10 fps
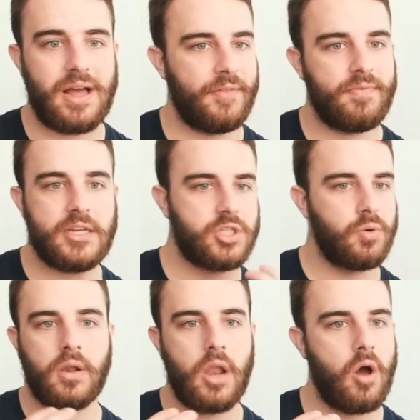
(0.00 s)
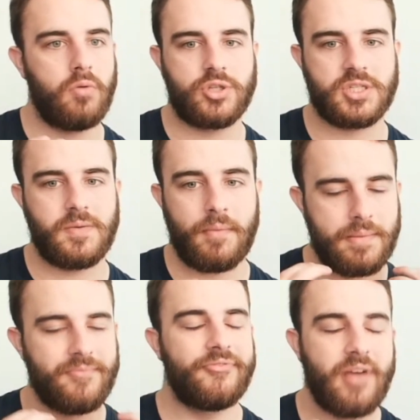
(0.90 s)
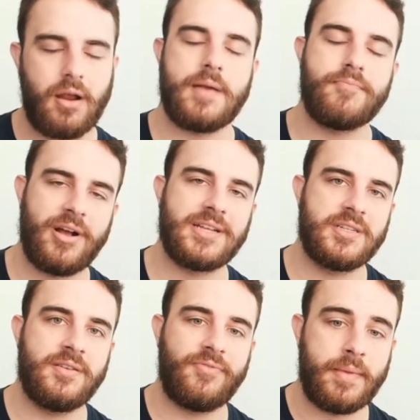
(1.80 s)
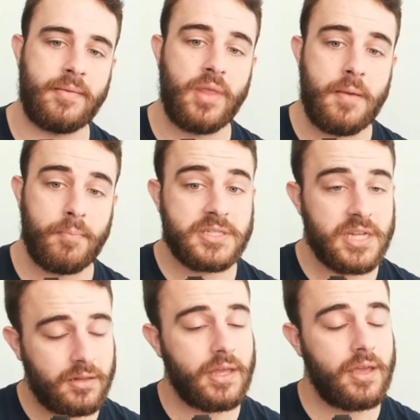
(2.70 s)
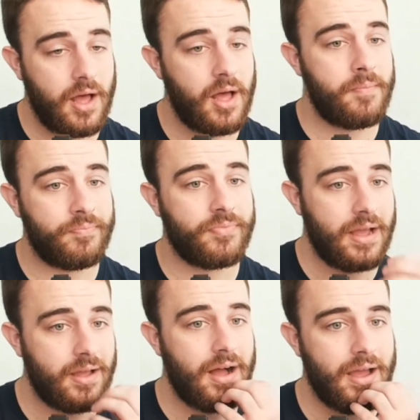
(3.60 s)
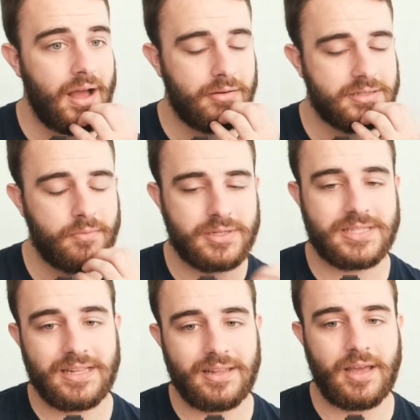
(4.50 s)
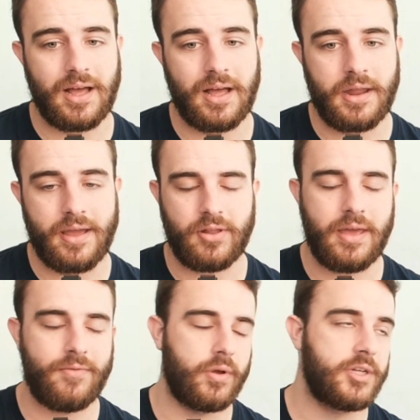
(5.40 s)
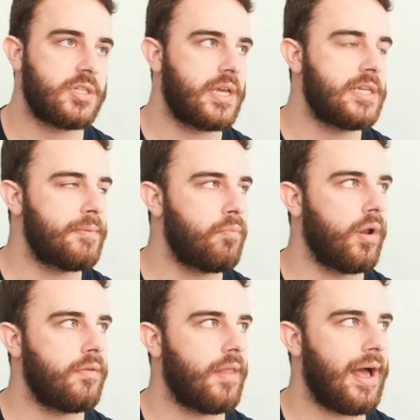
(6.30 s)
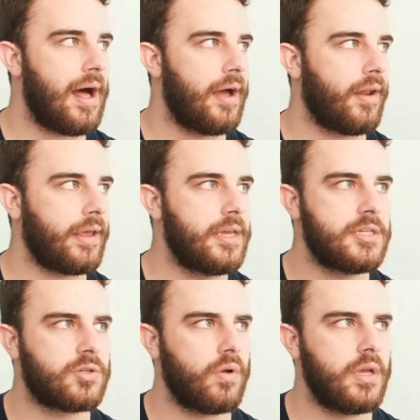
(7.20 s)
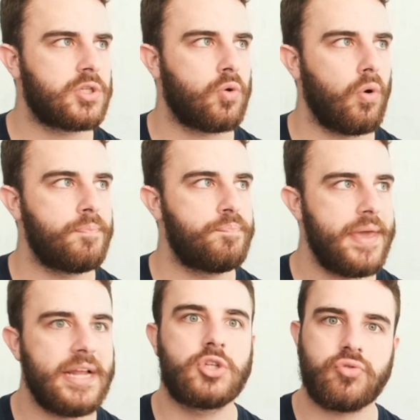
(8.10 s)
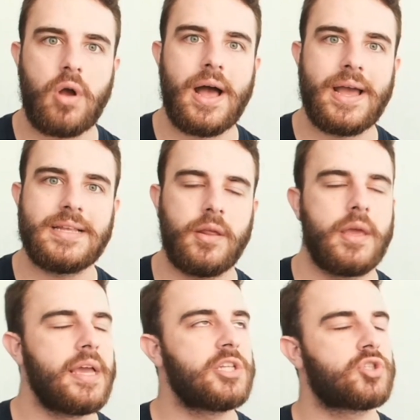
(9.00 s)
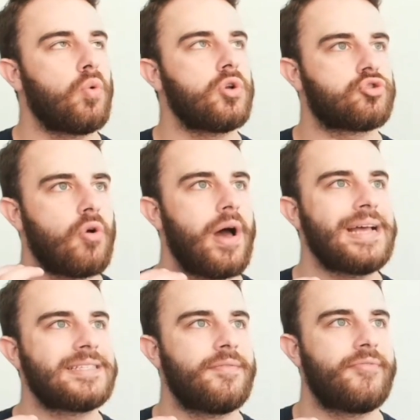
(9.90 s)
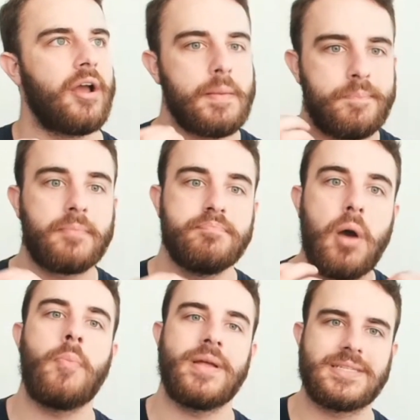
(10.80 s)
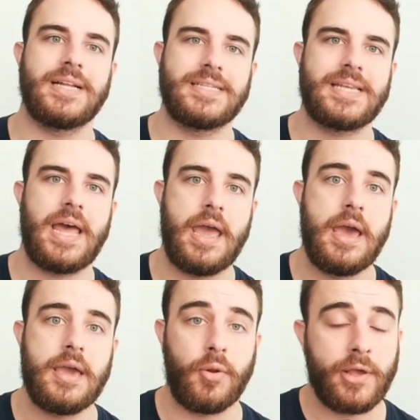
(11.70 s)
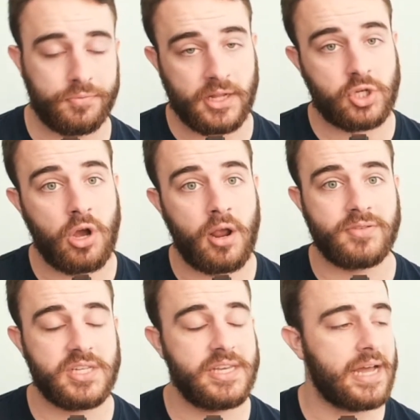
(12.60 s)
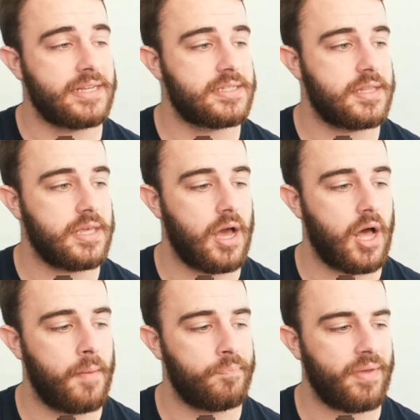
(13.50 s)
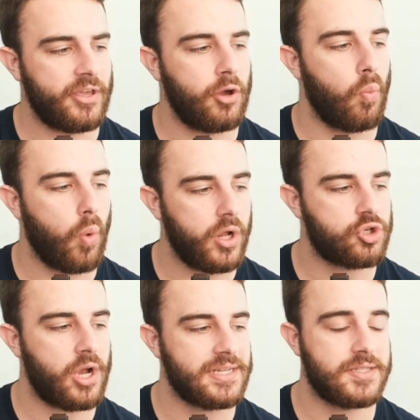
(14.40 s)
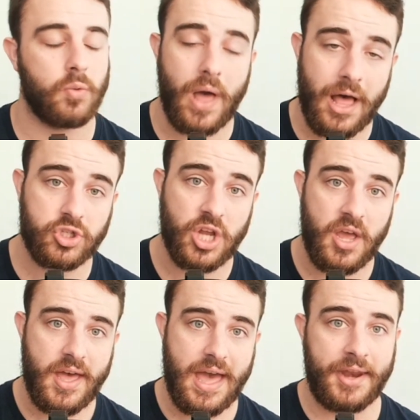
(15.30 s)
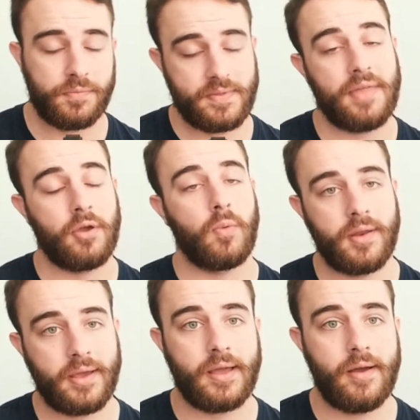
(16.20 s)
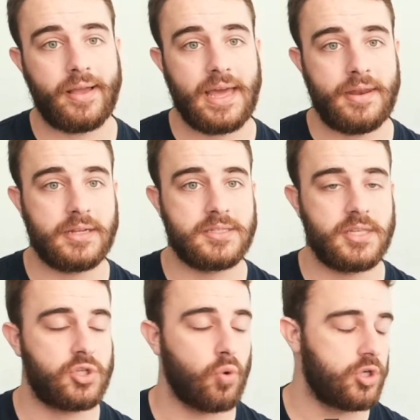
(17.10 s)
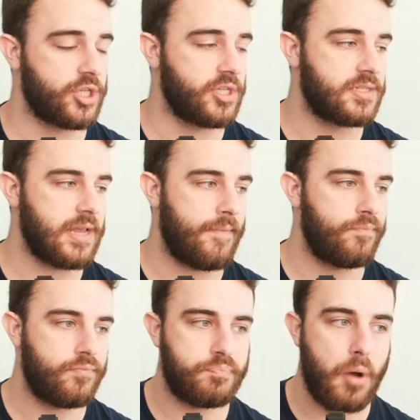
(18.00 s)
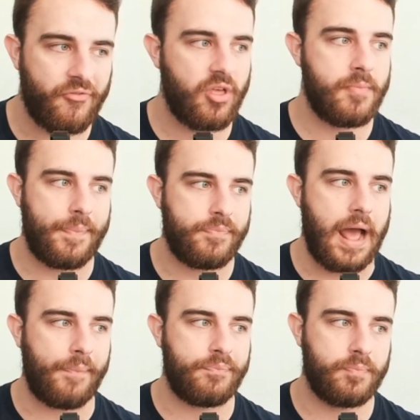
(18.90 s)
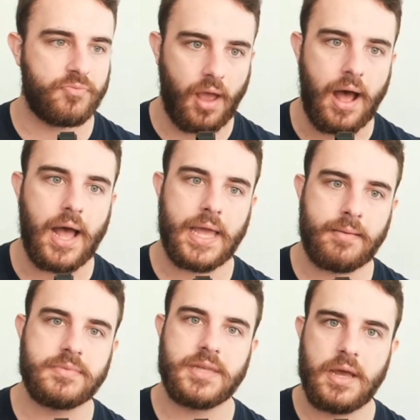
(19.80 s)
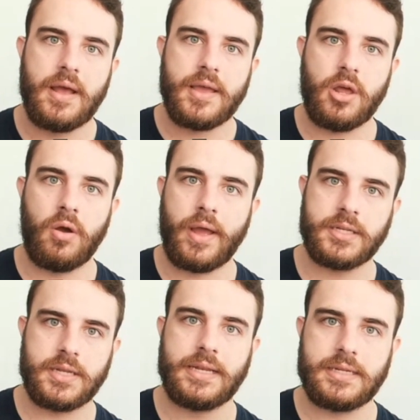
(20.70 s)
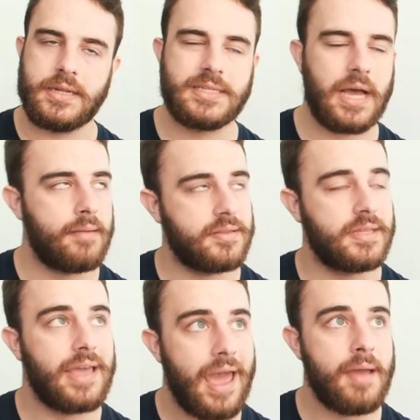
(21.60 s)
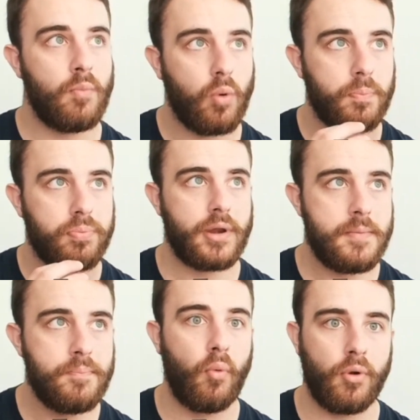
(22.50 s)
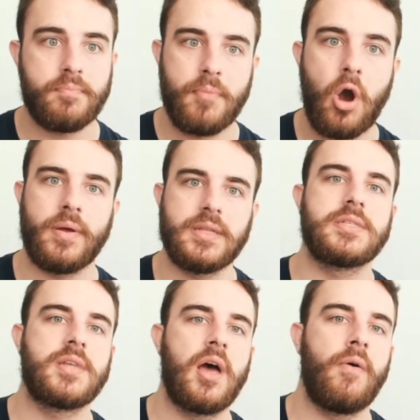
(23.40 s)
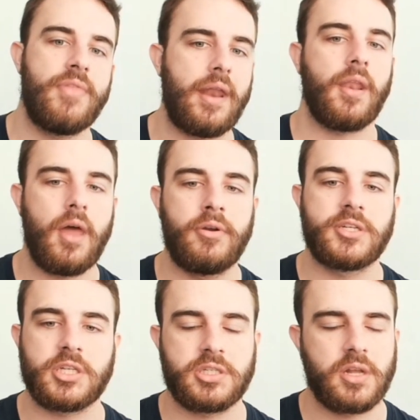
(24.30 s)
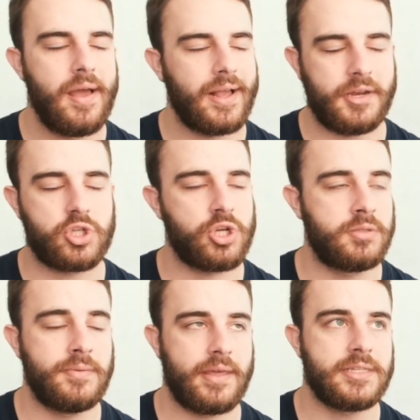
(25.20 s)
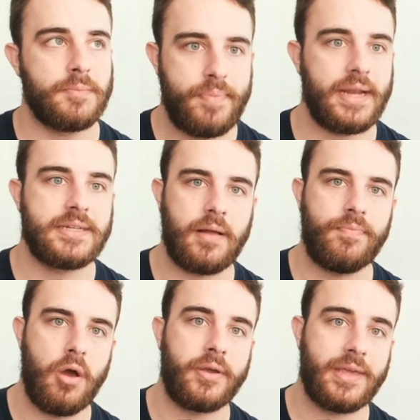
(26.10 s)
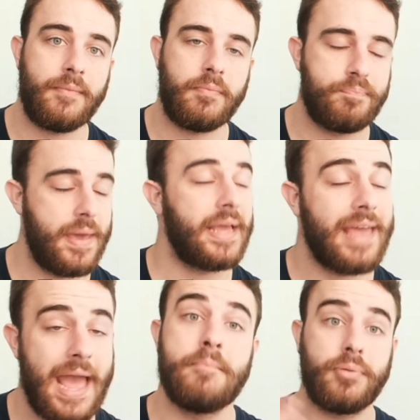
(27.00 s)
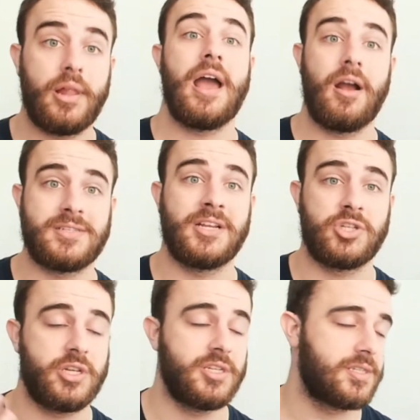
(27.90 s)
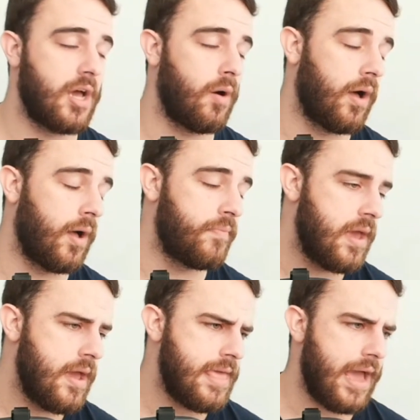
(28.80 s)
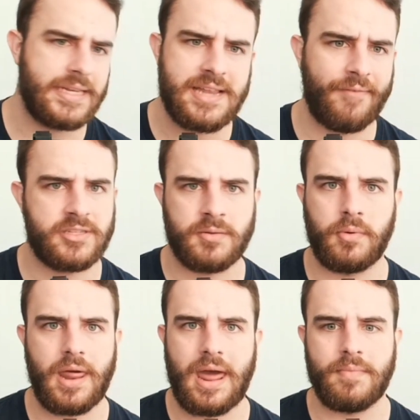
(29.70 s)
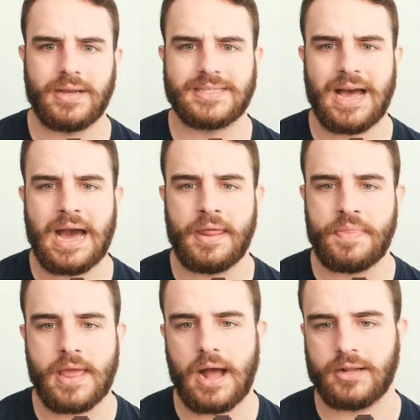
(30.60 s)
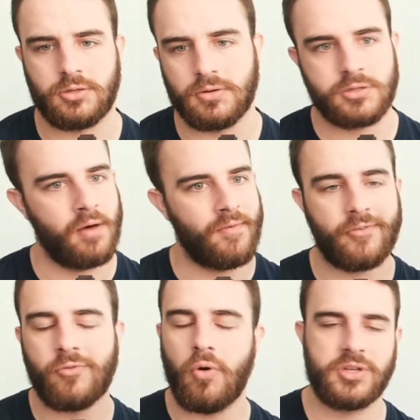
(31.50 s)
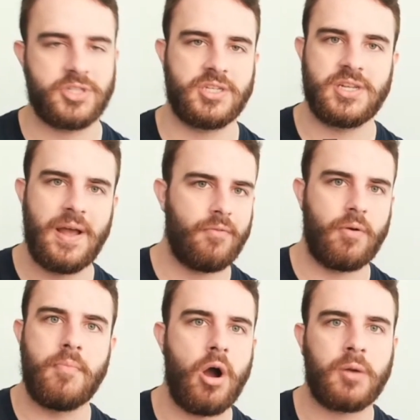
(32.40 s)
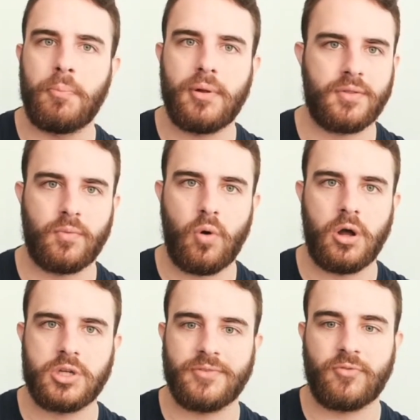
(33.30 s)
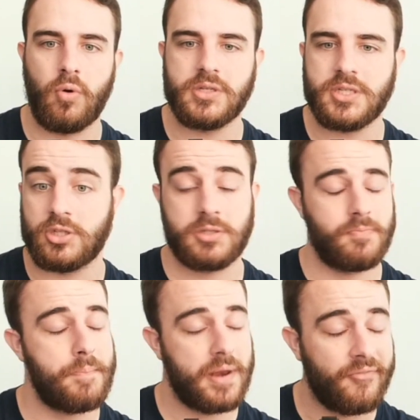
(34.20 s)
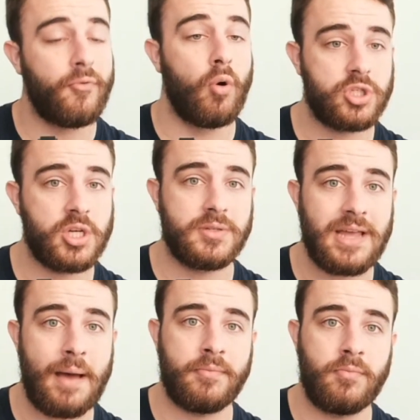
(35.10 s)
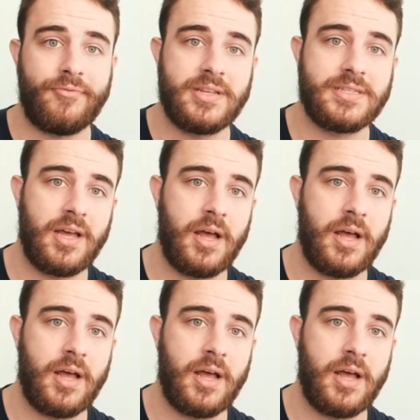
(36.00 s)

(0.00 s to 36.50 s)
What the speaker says: think these two alone just have been very impressive. I mean, particularly I would say Wasili Nayavalevo. He's been one that. He scored big tries. He scored tries at very big moments, I'd say. He got that try obviously against the I think he got one try against the Welsh and he got the other one again against the Georgians. And both of them at the times, in times of the game were pretty important moments. So that alone just kind of shows me that he's a big game player essentially. So he's definitely someone I want to have on my side. And then Tuisova, of course, just a remarkable player to watch. Of course, just a bit unfortunate what's happened with his